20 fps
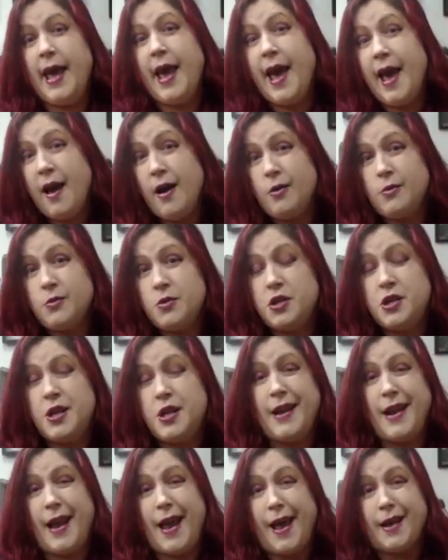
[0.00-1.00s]
couch
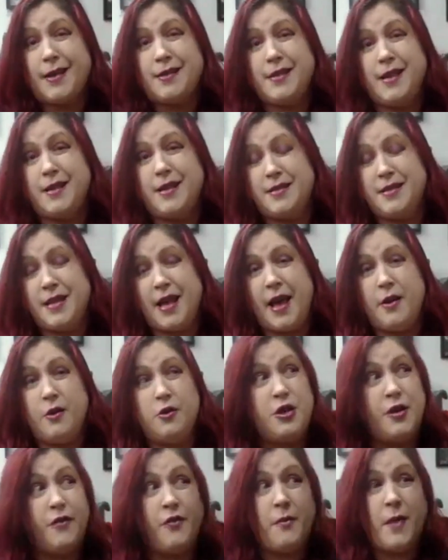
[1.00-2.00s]
and access the
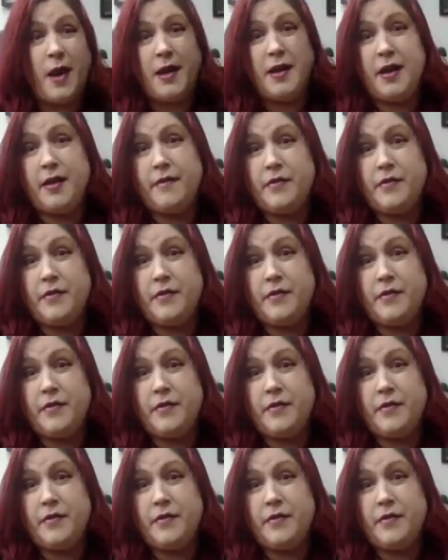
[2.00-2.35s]
energy from any